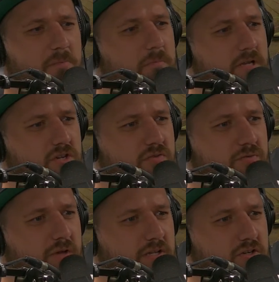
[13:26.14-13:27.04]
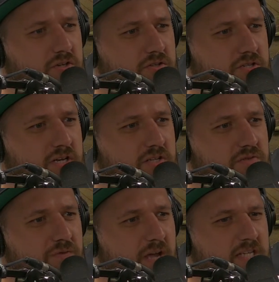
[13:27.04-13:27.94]
midget features in his
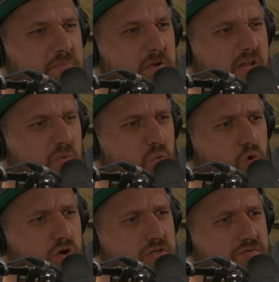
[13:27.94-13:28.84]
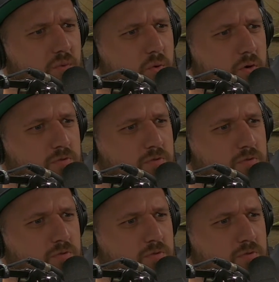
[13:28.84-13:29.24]
face, but it works for him.